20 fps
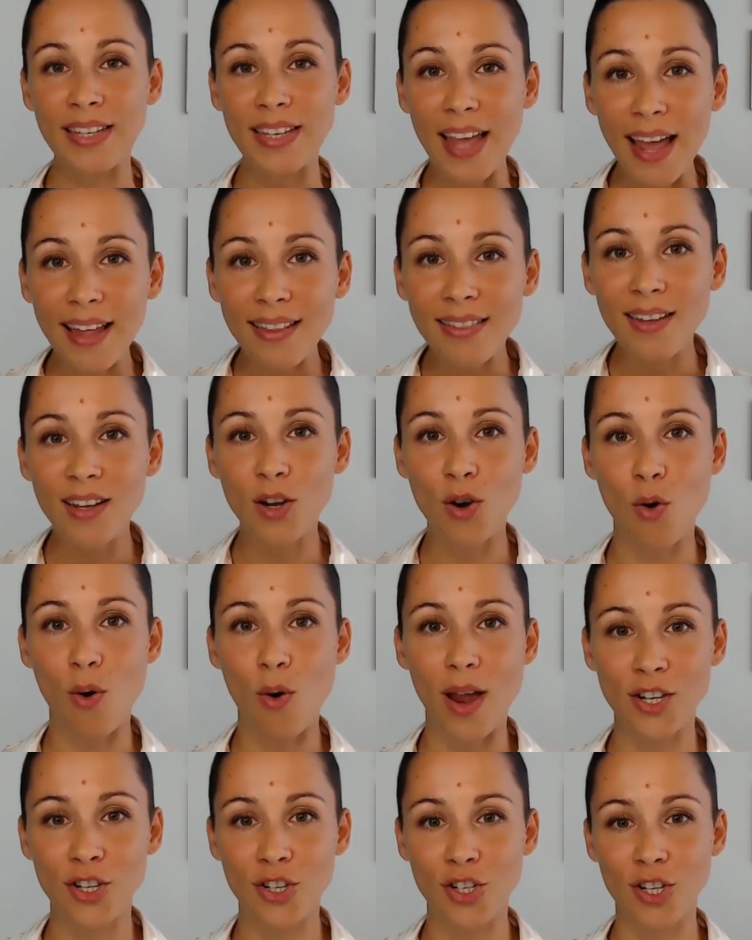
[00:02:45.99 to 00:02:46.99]
getting
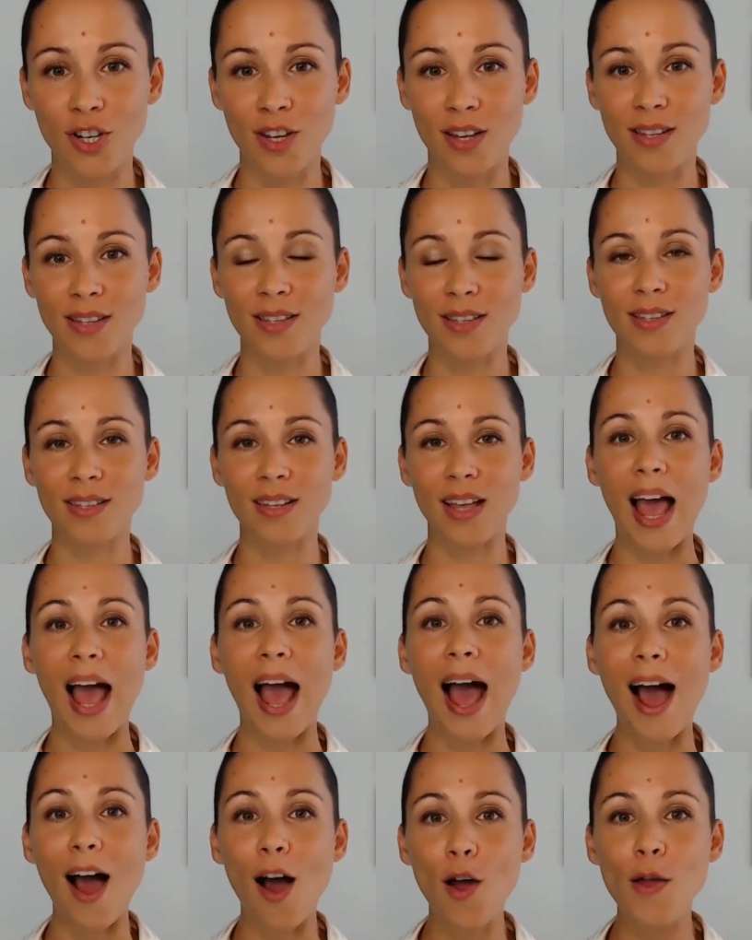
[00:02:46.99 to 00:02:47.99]
questions,
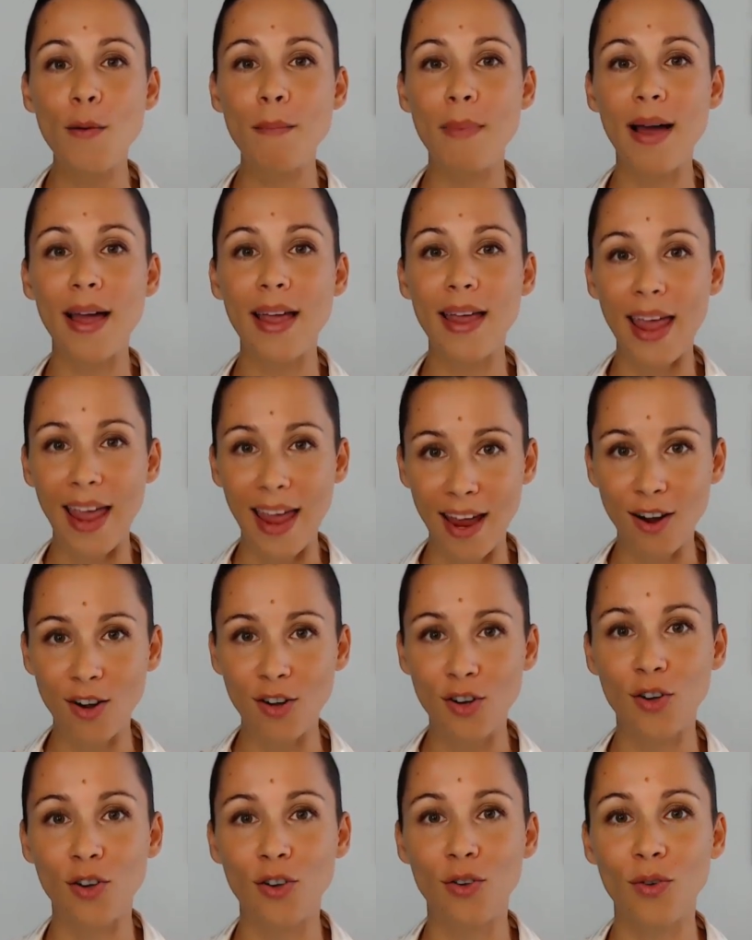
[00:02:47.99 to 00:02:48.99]
how is my
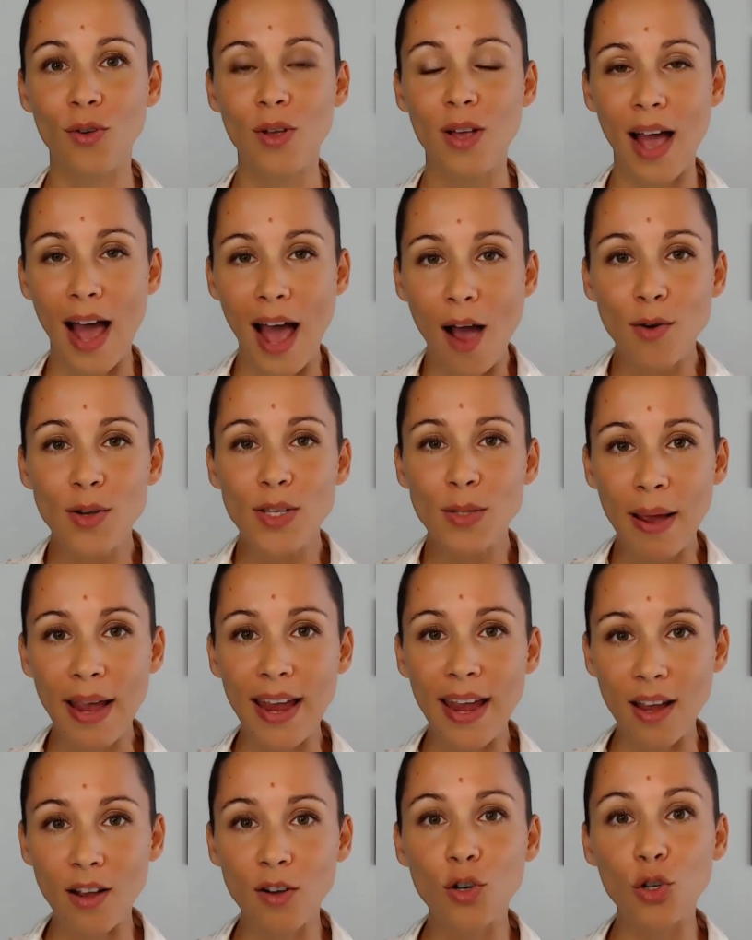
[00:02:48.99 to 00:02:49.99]

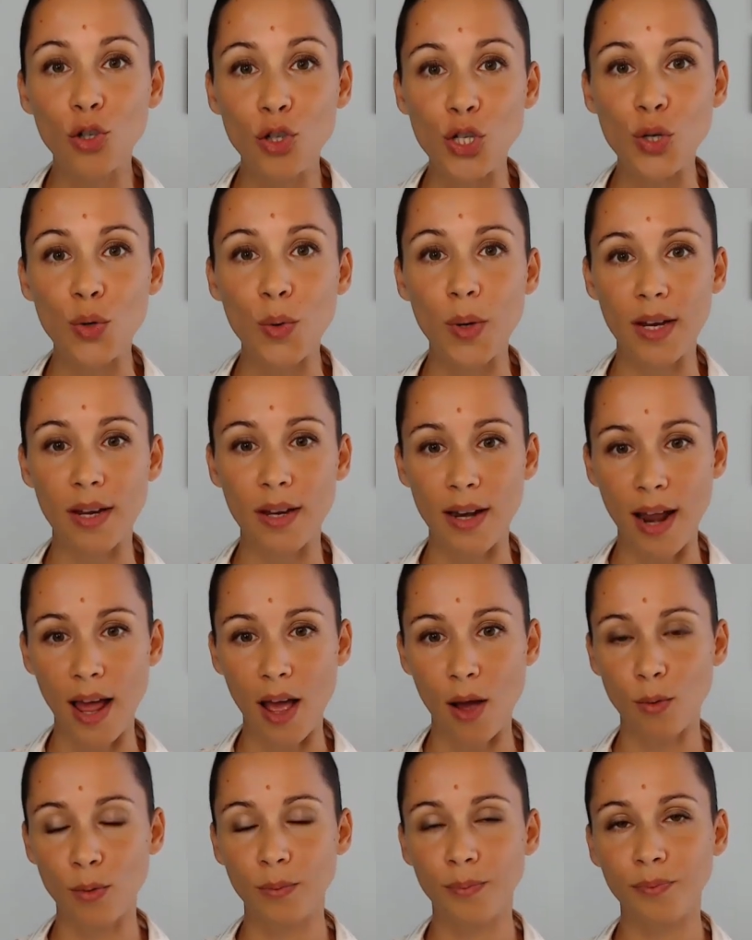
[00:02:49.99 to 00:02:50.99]
ankle doing
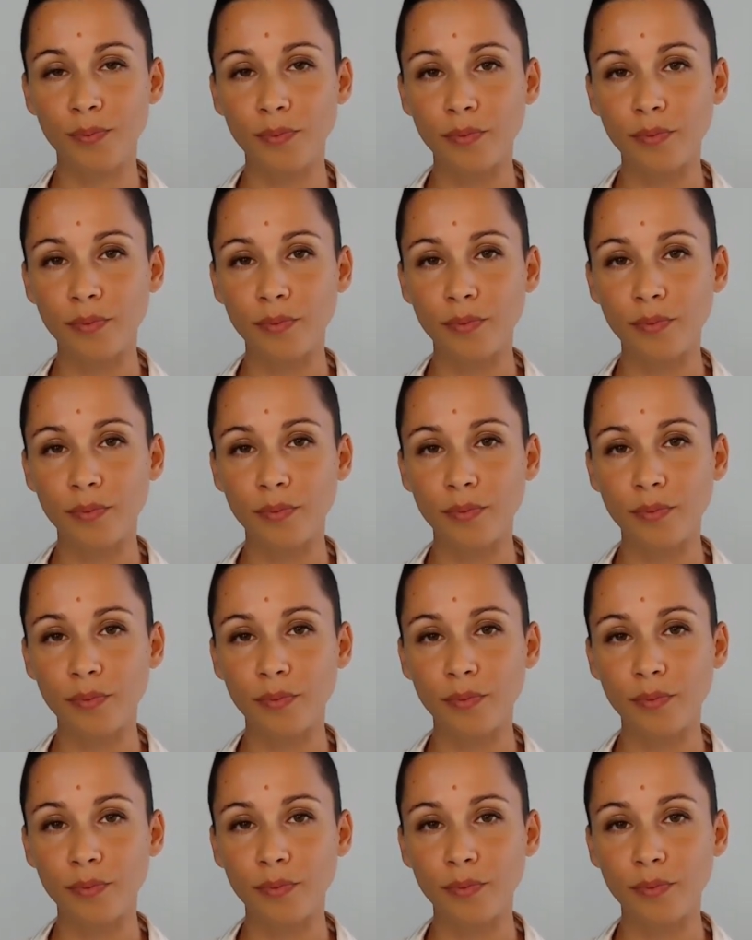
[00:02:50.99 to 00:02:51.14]
now?